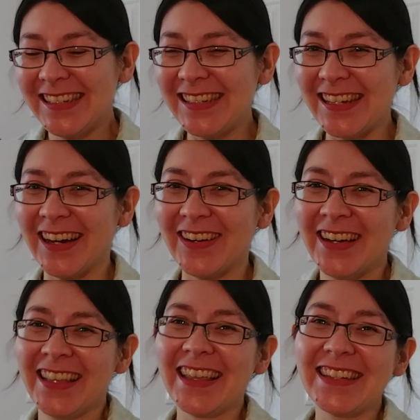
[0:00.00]
So
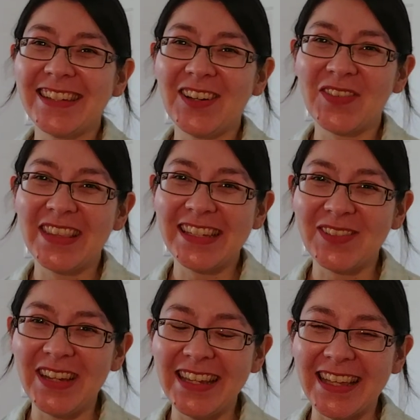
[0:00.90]
that's all for this
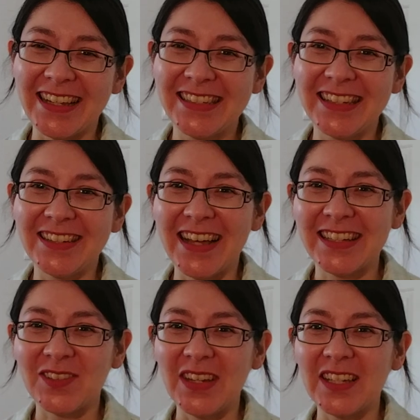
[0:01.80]
week, and I'll see you
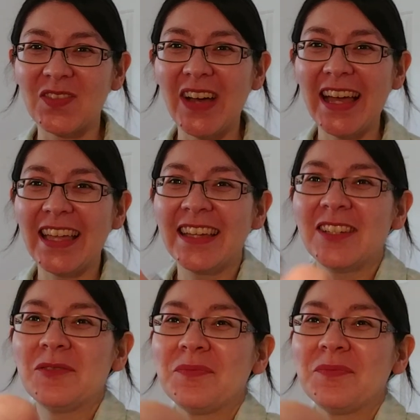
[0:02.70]
next week. Bye!